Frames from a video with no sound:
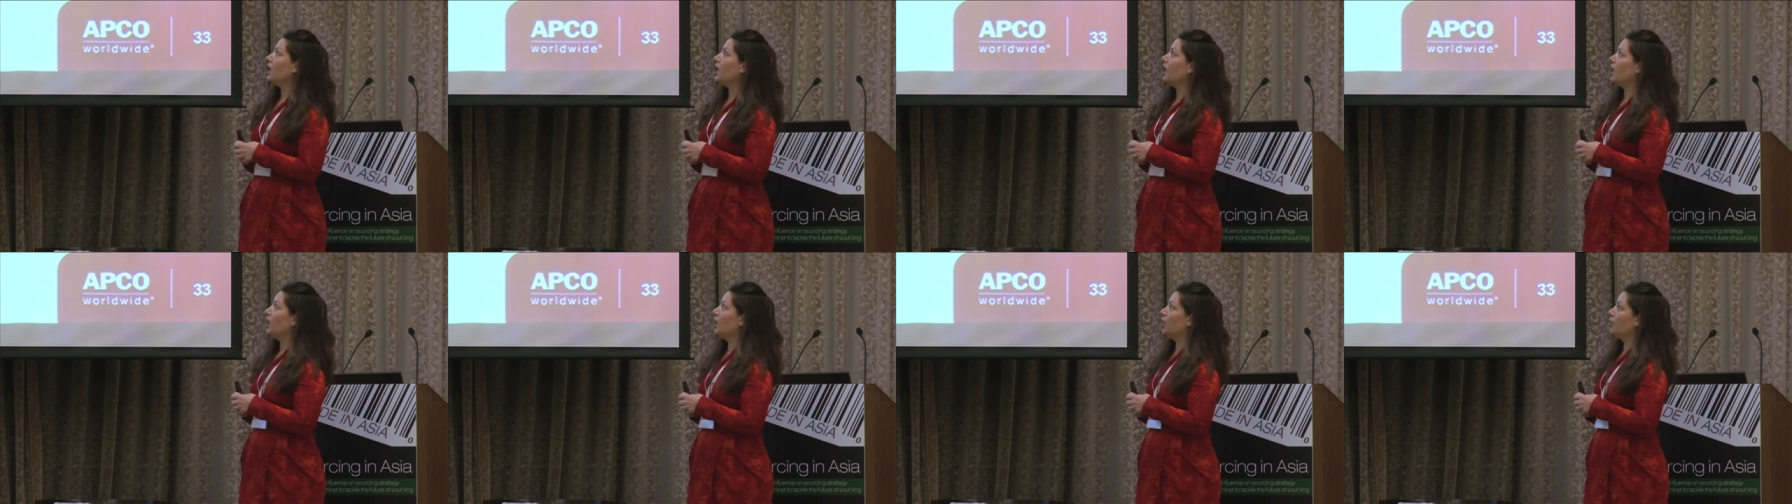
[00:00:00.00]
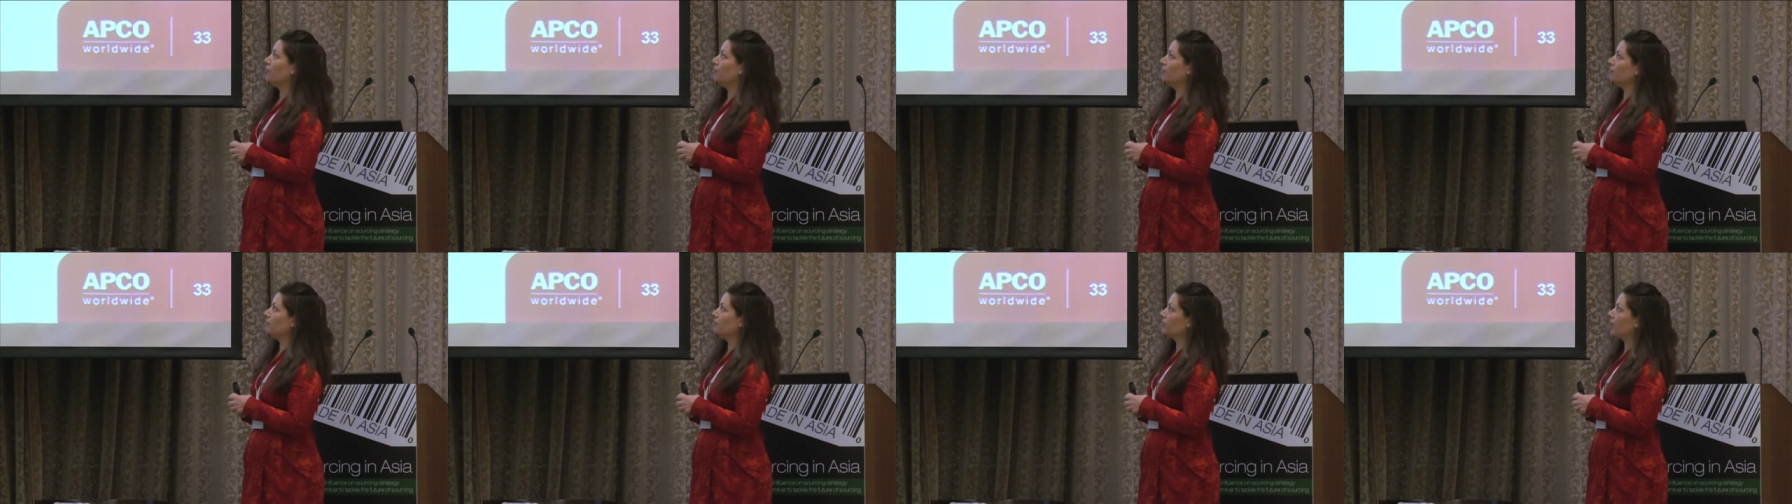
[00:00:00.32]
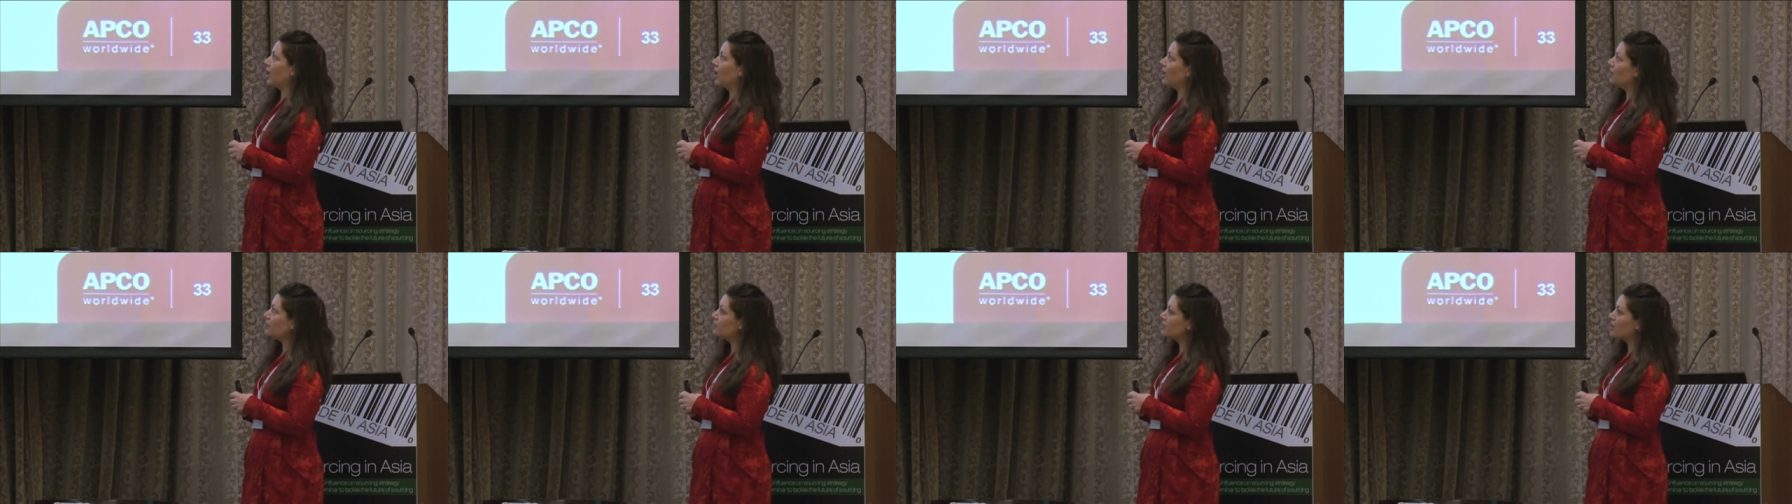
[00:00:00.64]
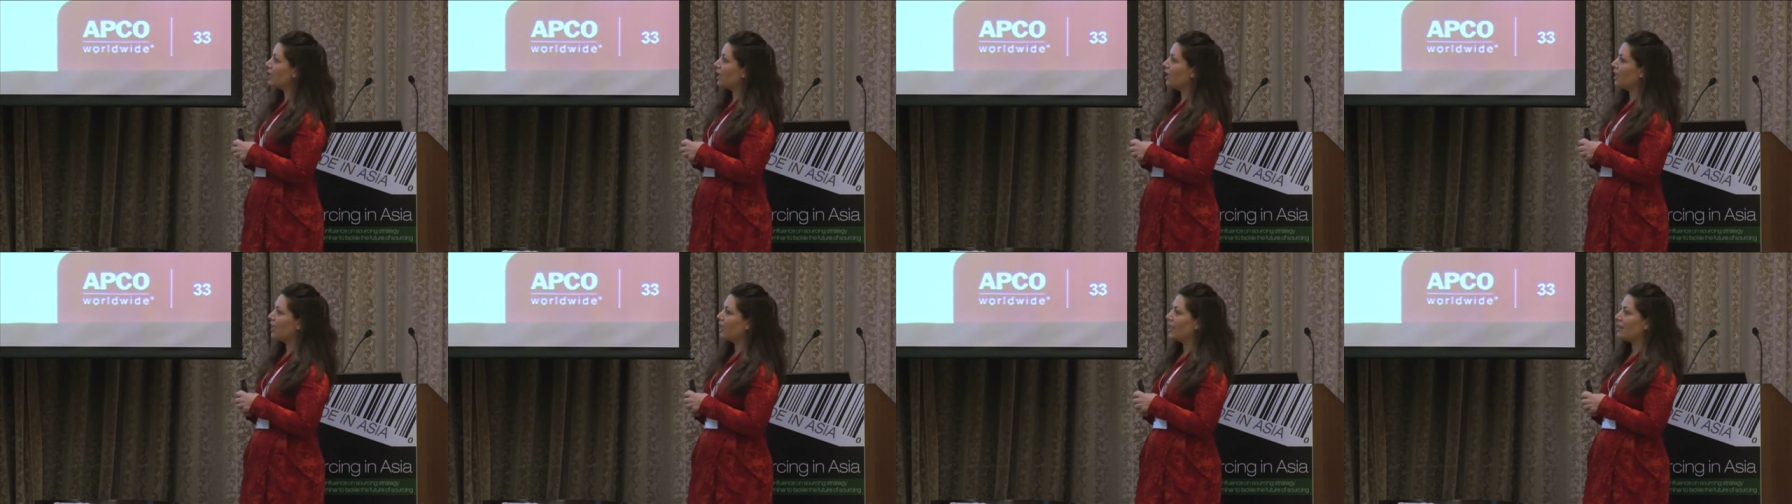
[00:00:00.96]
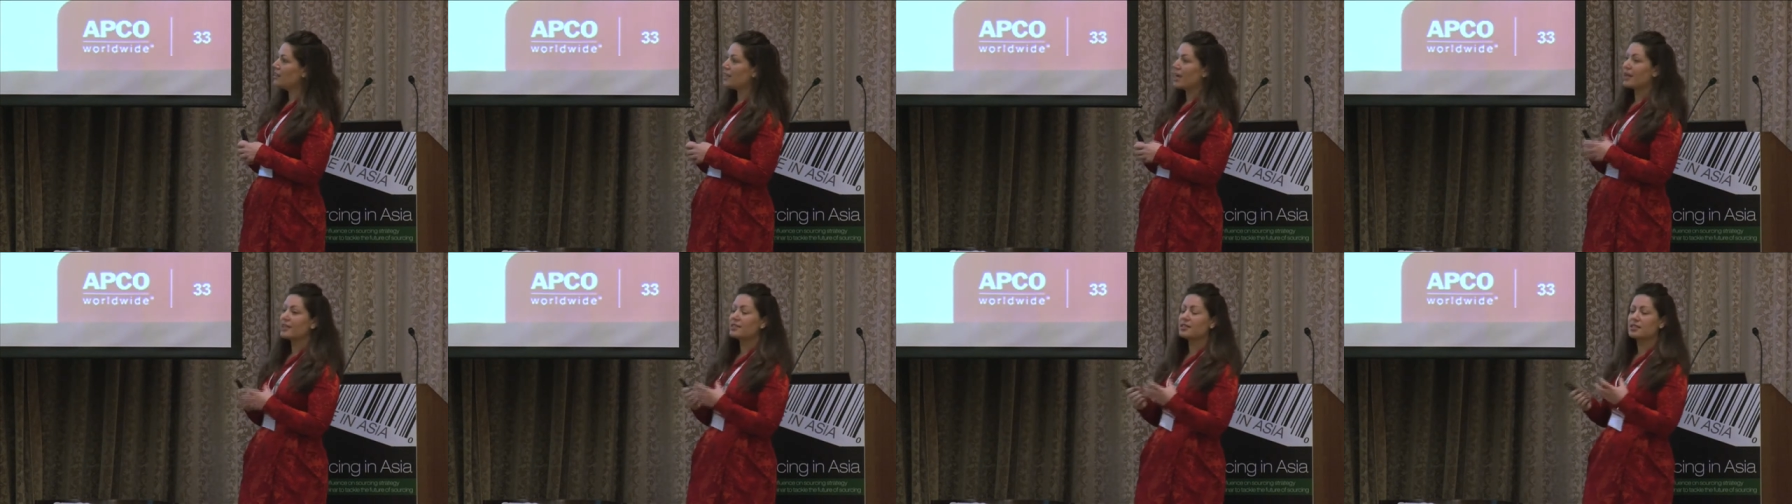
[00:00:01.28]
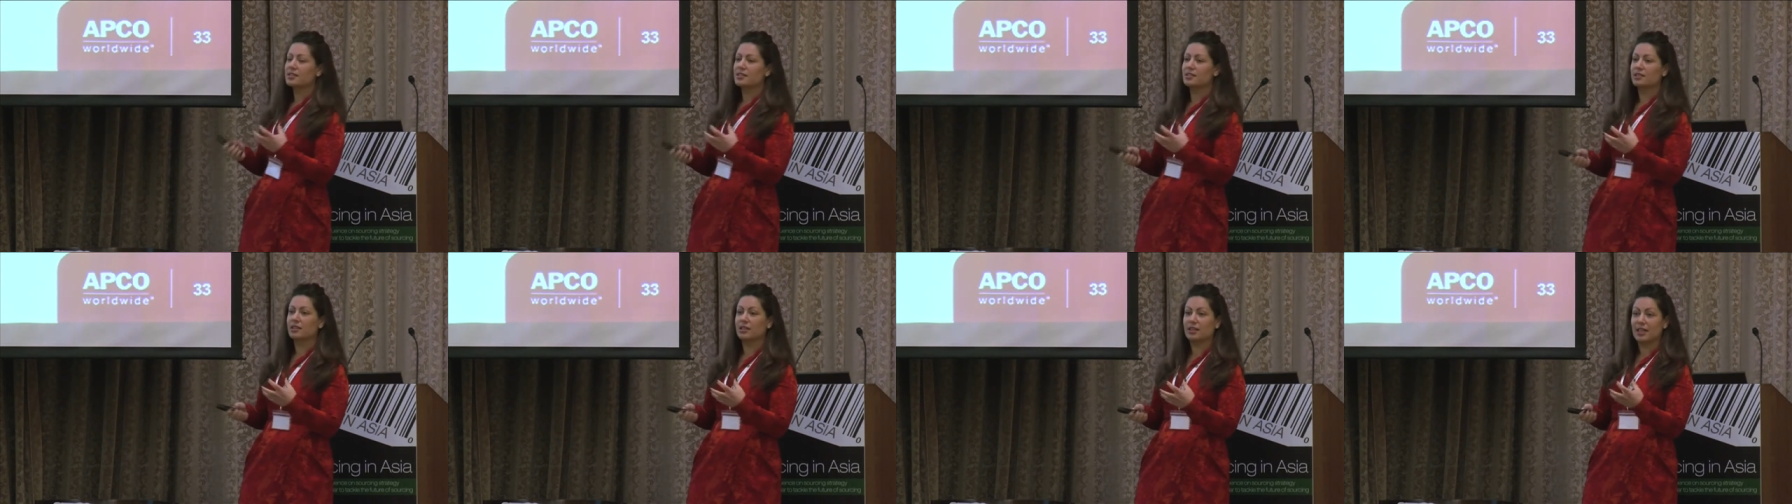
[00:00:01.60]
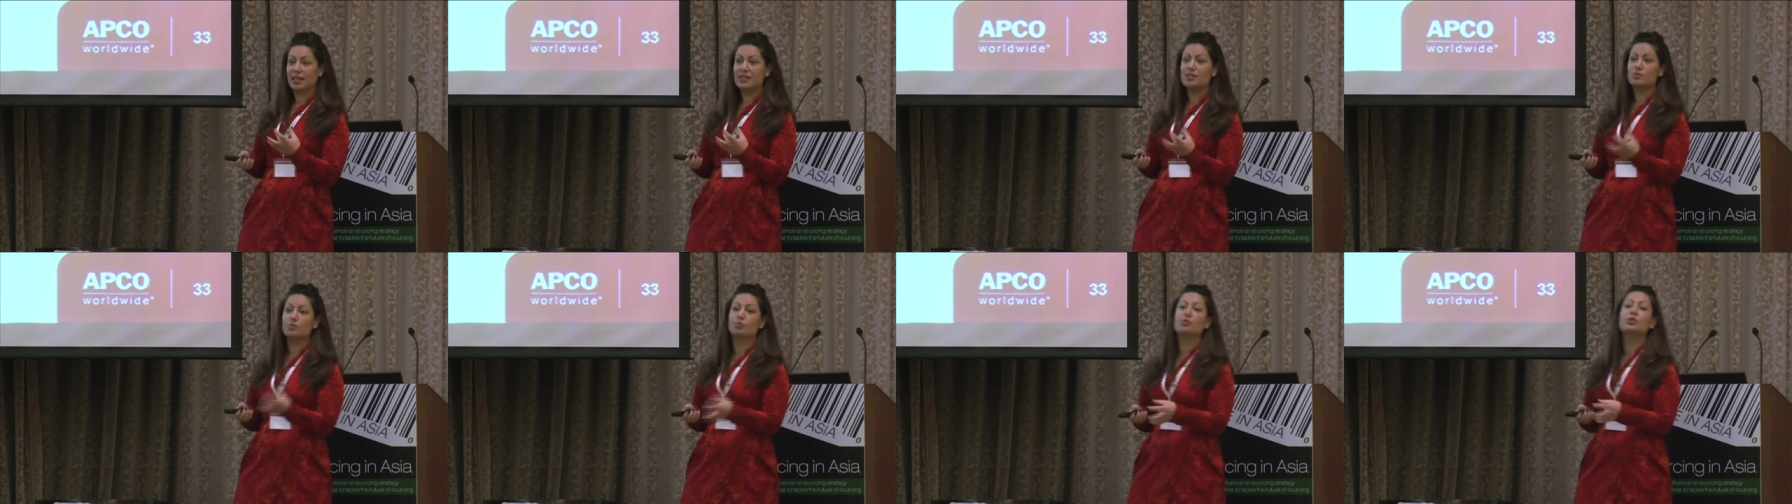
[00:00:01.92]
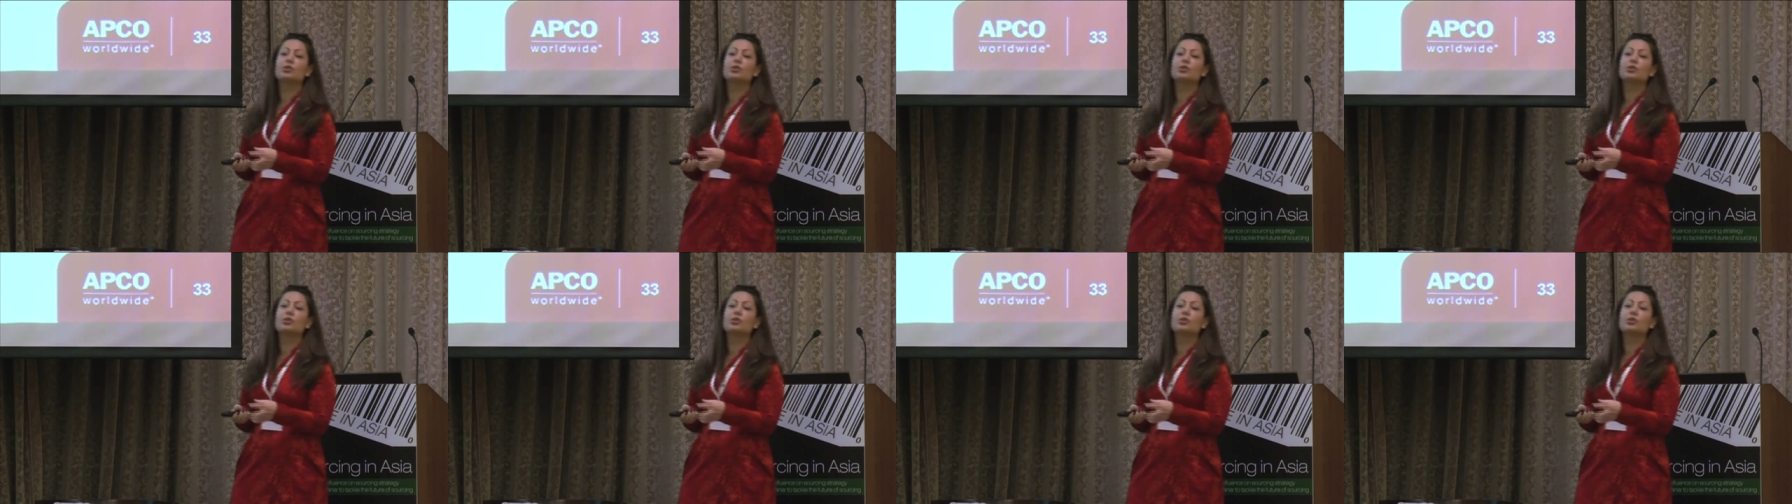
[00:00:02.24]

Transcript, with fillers: Um, and and that's, that's